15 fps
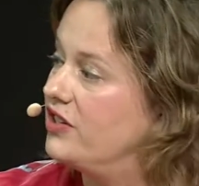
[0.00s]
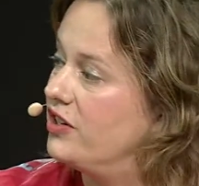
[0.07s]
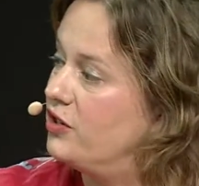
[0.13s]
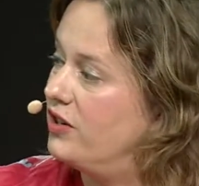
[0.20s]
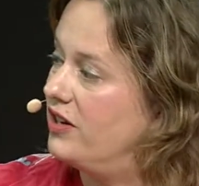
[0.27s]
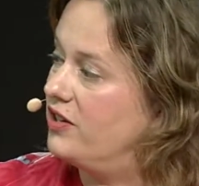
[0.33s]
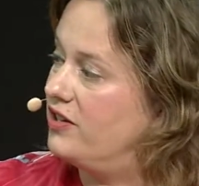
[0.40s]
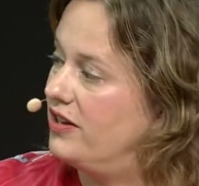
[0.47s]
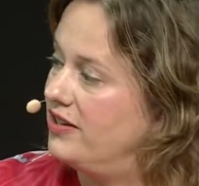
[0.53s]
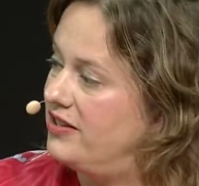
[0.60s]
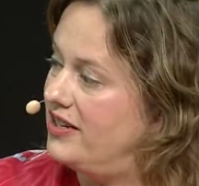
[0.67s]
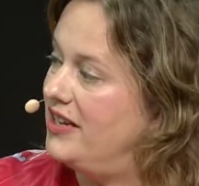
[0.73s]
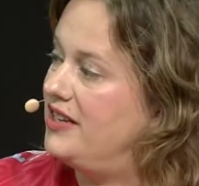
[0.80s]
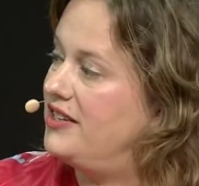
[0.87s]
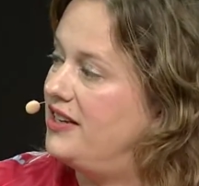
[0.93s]
It's
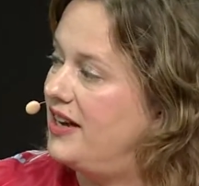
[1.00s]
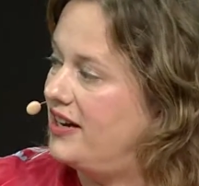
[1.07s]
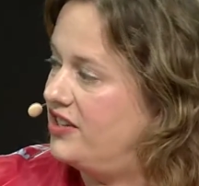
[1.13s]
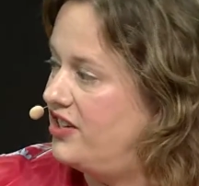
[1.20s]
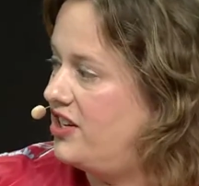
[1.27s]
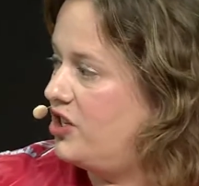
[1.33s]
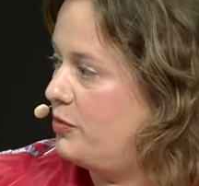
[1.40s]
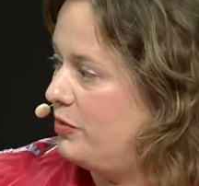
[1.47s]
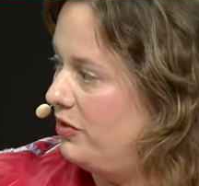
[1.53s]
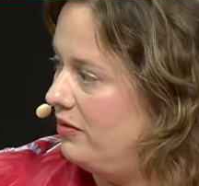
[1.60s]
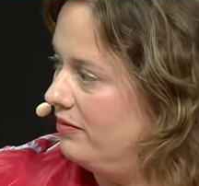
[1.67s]
easy accessible.